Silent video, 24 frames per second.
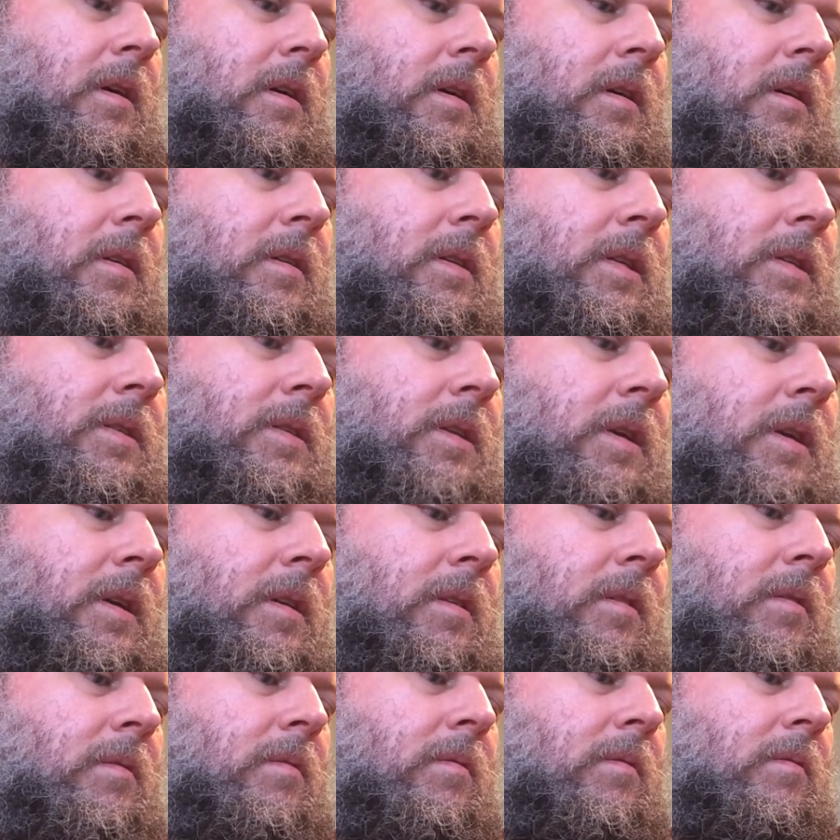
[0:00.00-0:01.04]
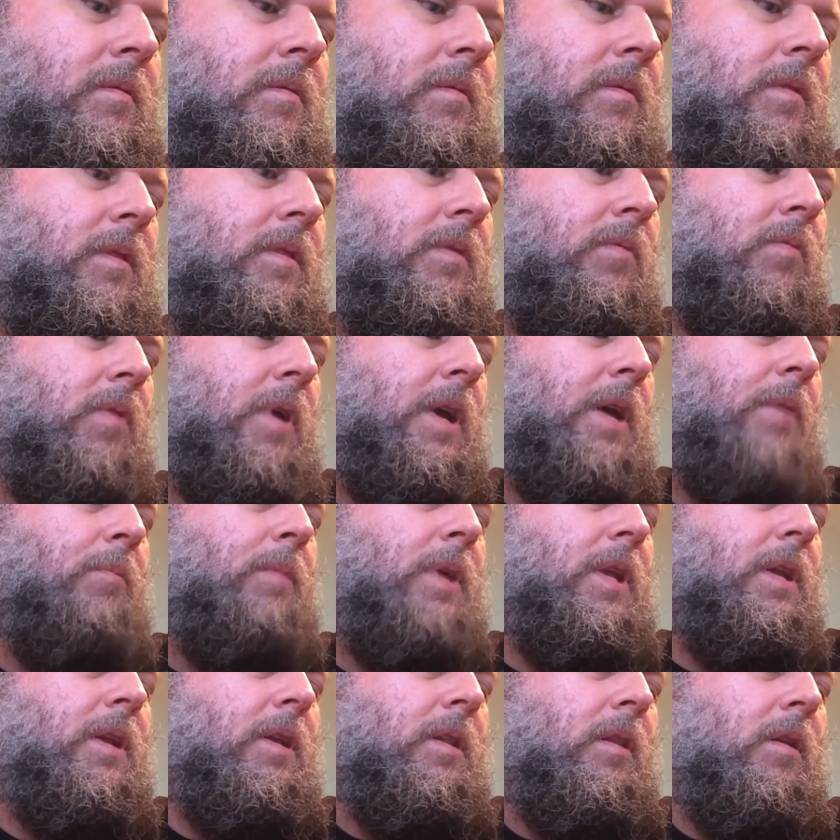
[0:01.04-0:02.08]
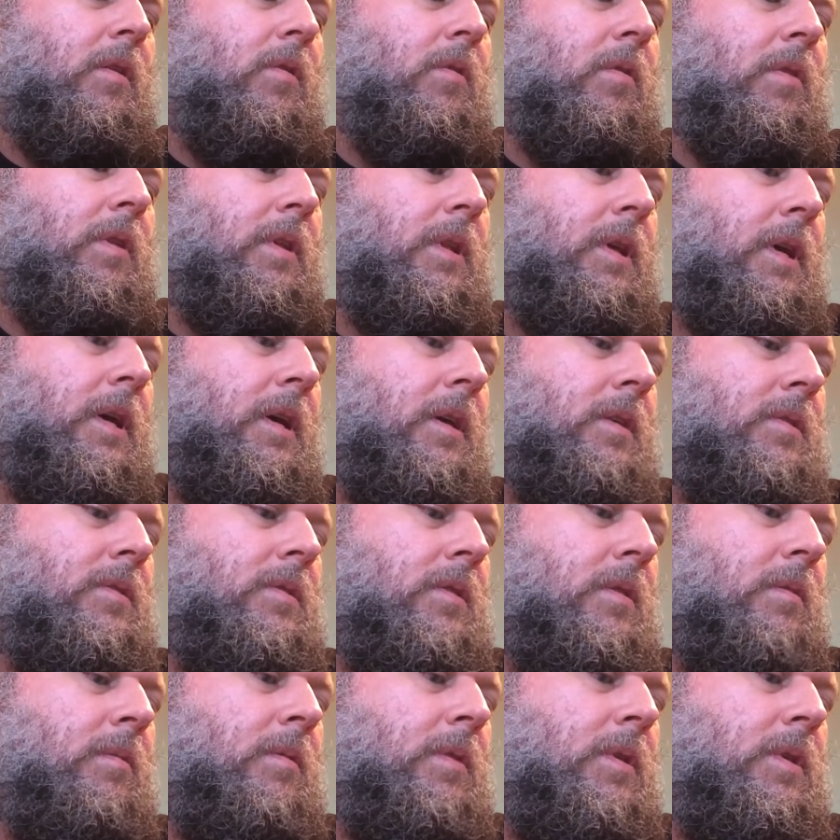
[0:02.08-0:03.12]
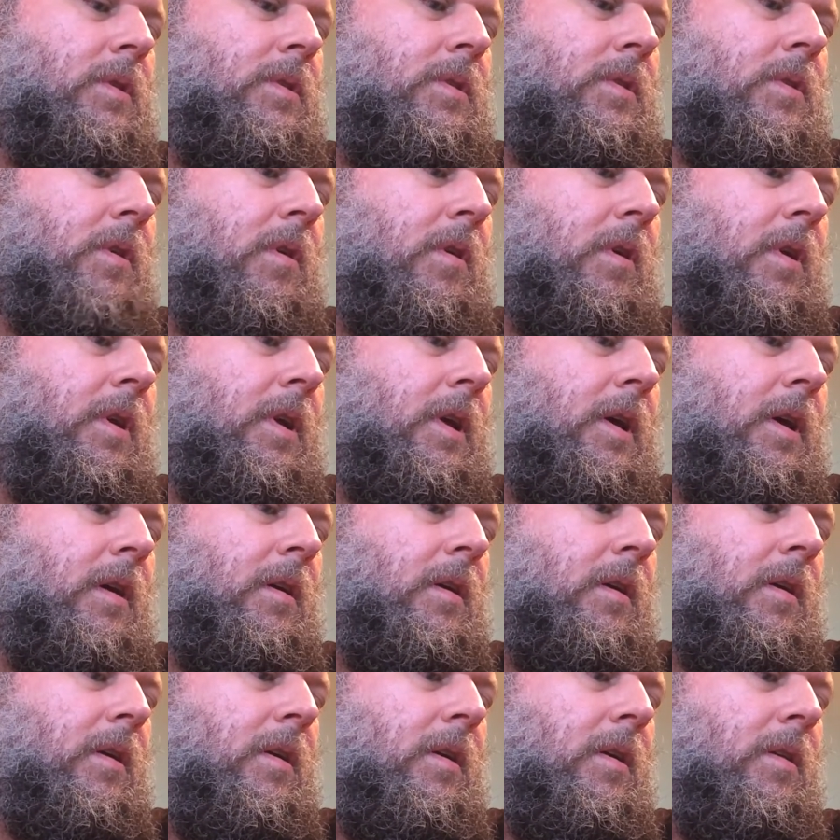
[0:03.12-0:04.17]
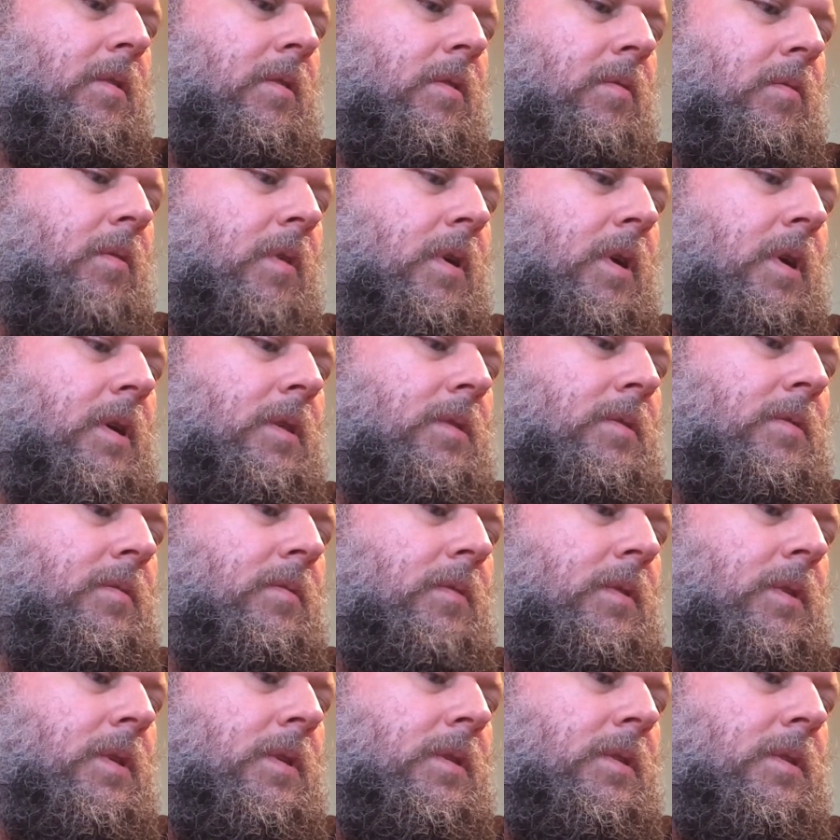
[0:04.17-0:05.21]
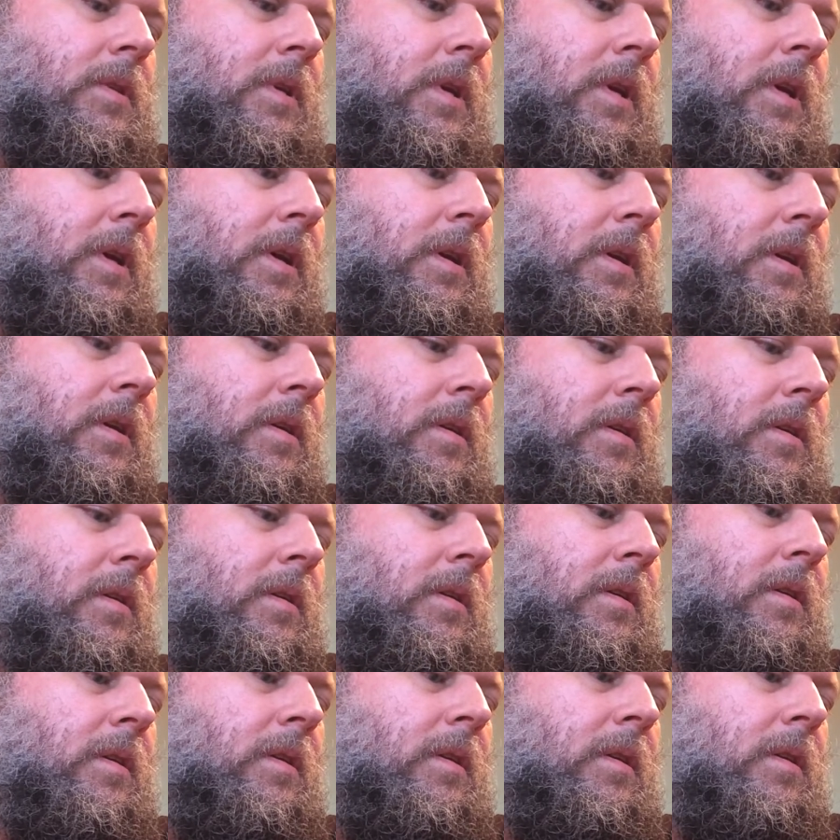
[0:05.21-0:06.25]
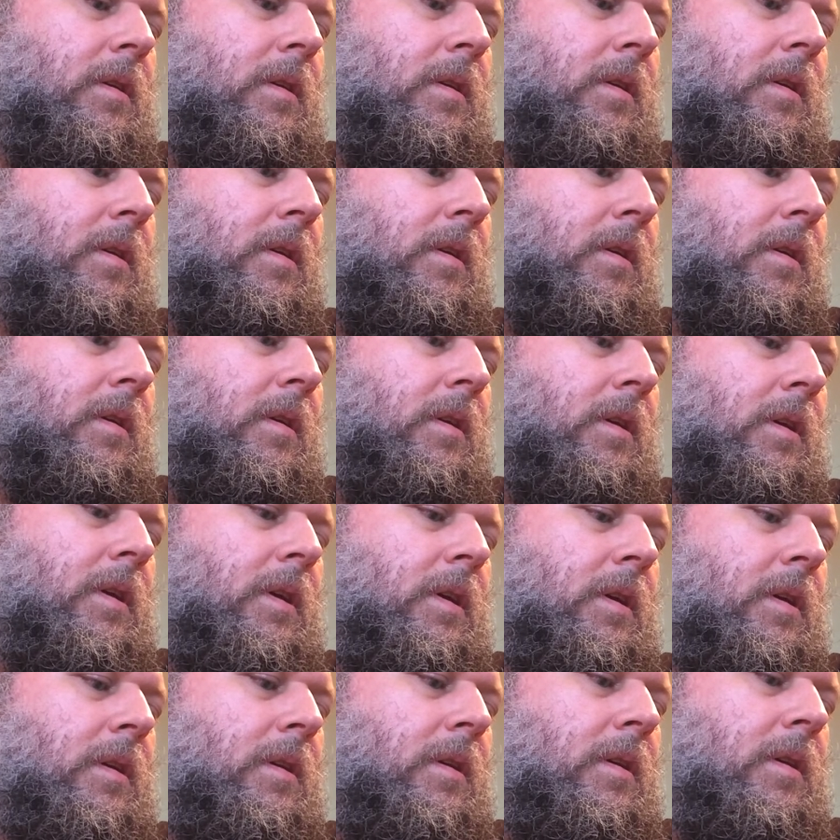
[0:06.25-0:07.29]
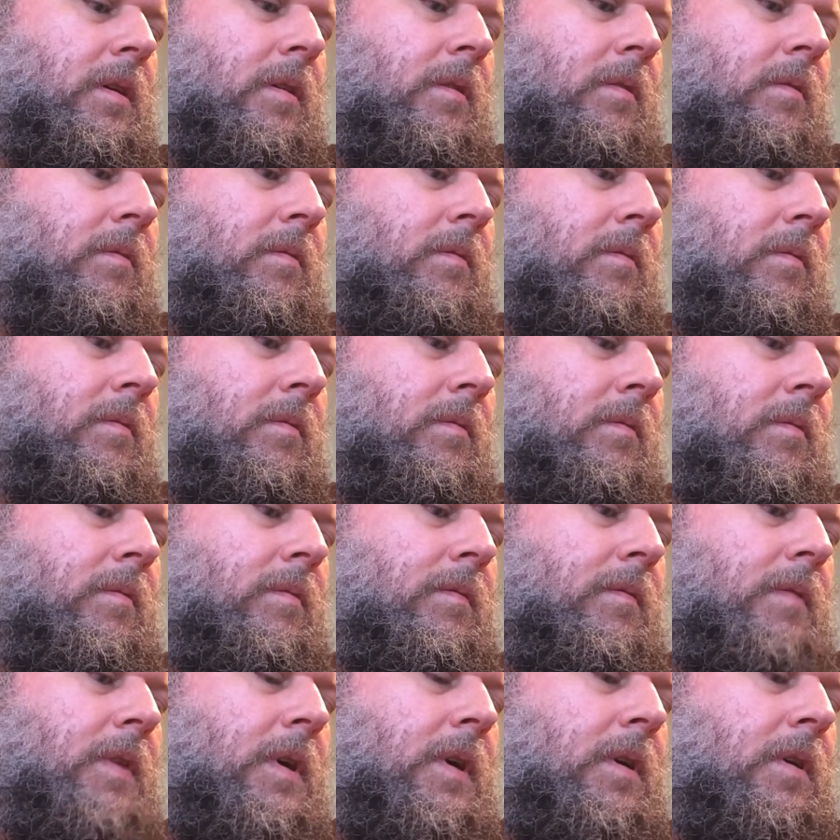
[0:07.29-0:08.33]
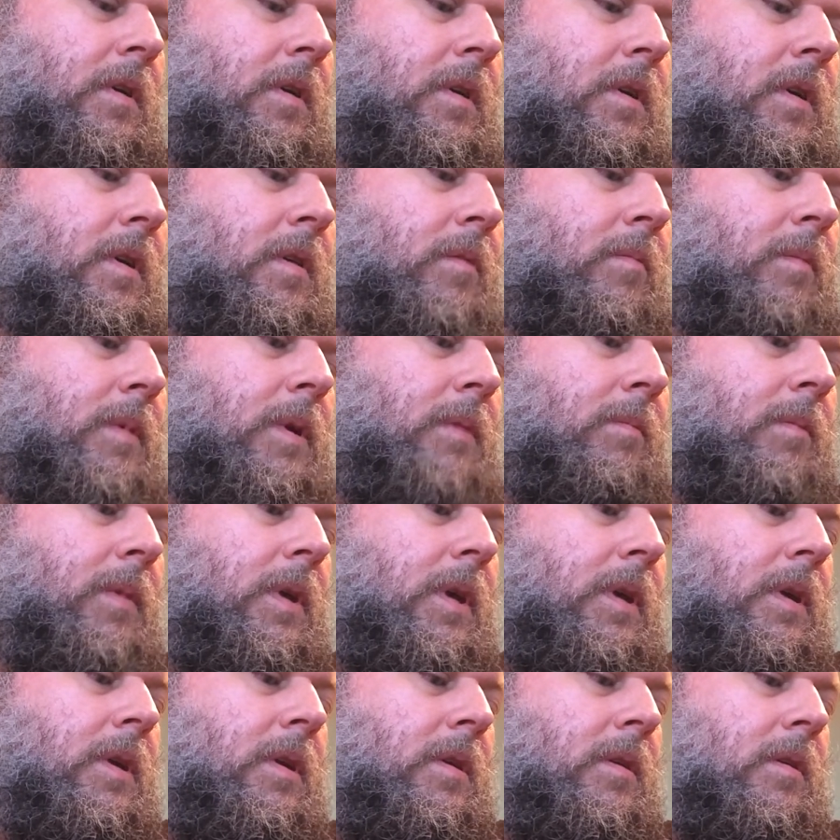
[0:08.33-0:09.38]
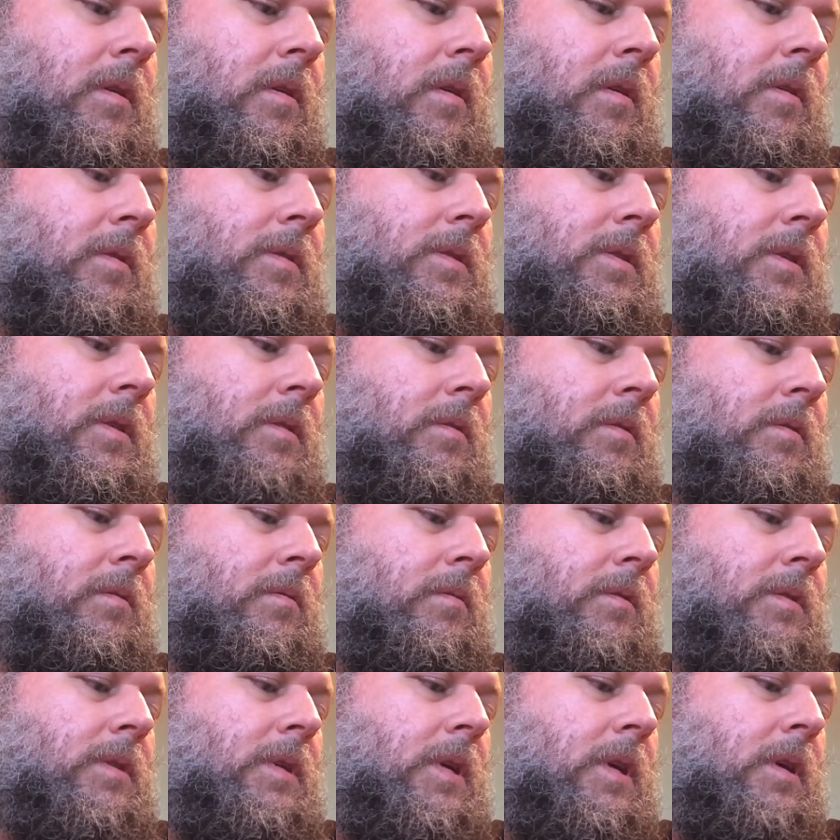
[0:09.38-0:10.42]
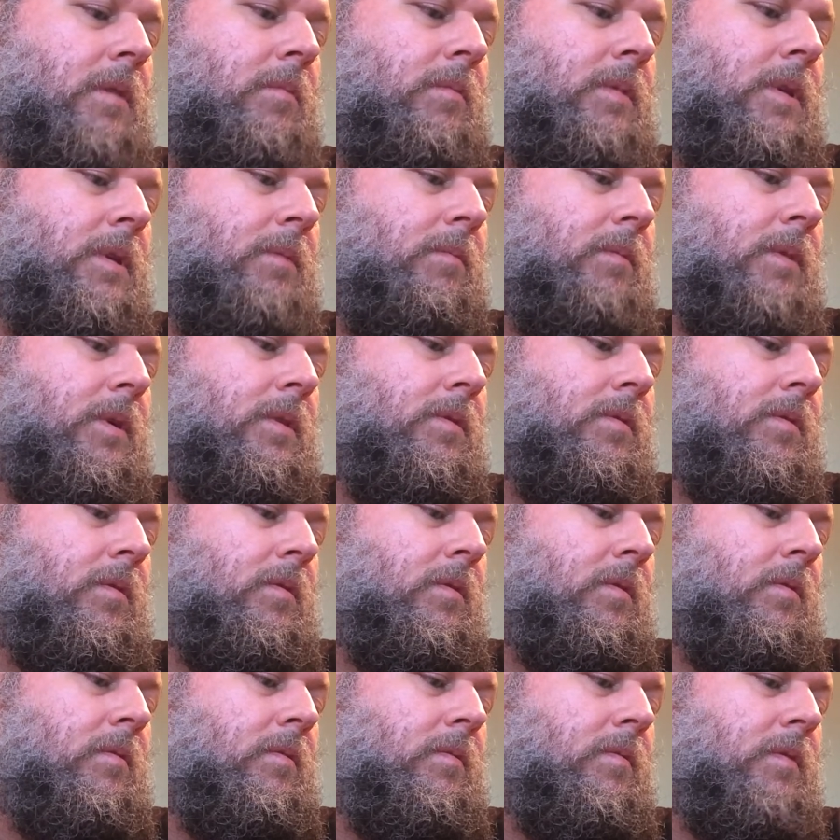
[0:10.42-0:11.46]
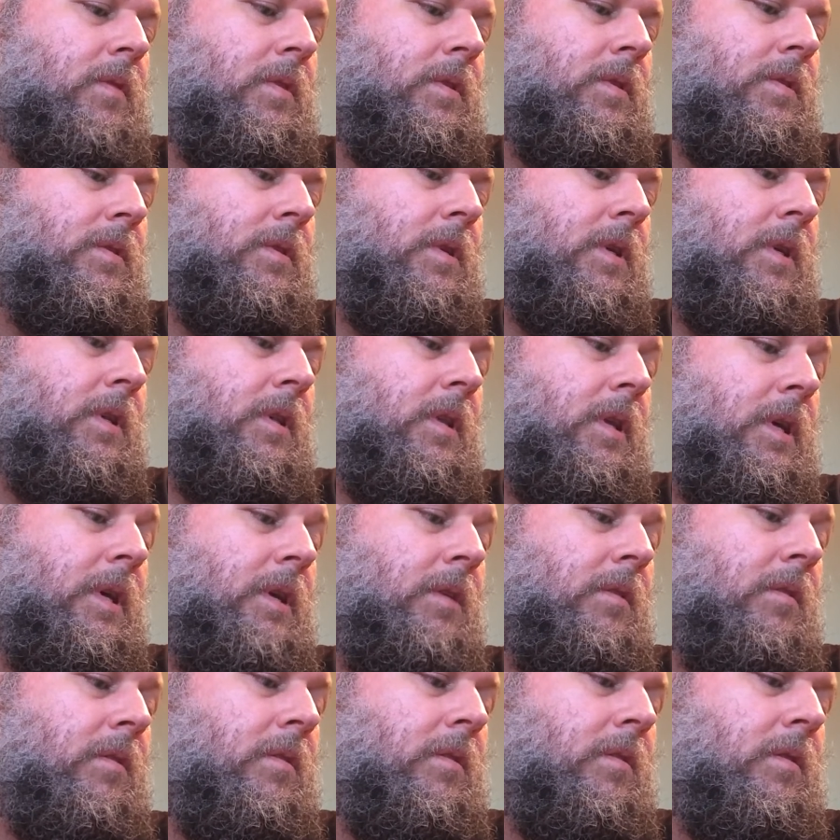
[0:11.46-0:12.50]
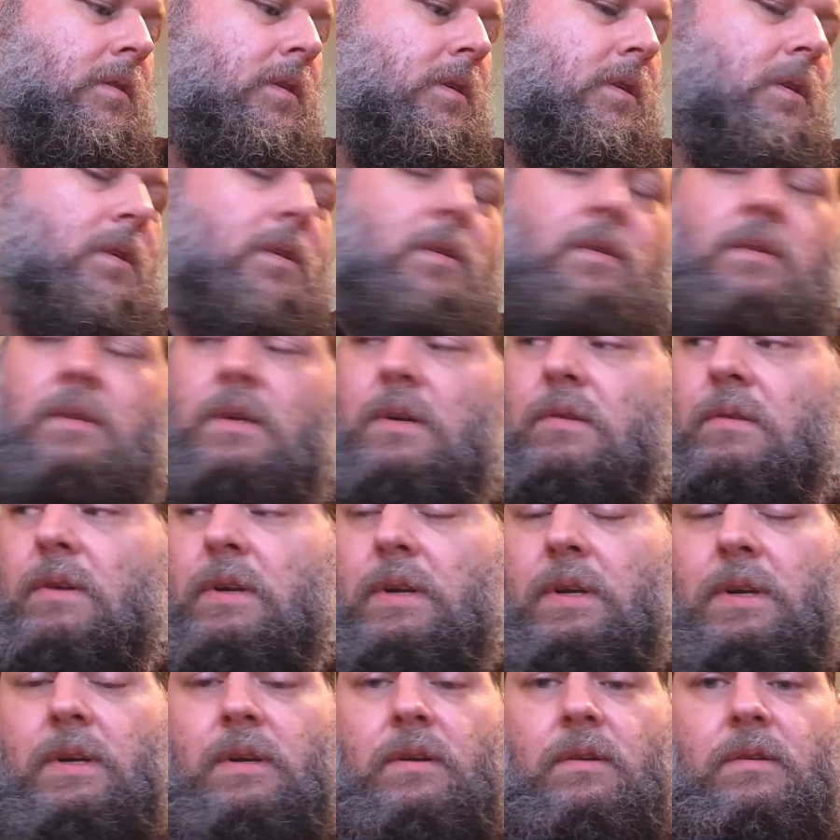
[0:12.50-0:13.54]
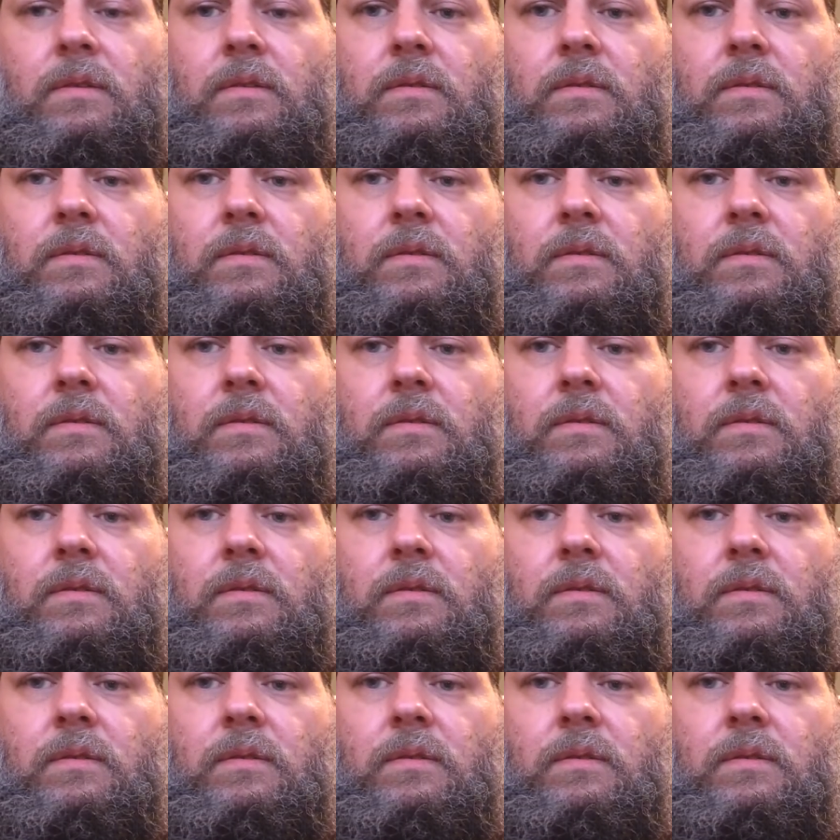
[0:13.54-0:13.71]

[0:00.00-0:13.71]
they say they recommend it lower than that. So I'm going to start it out at 100 watts with this tank and fire it up. I'm going to also set up temp control for this thing later. Not right now,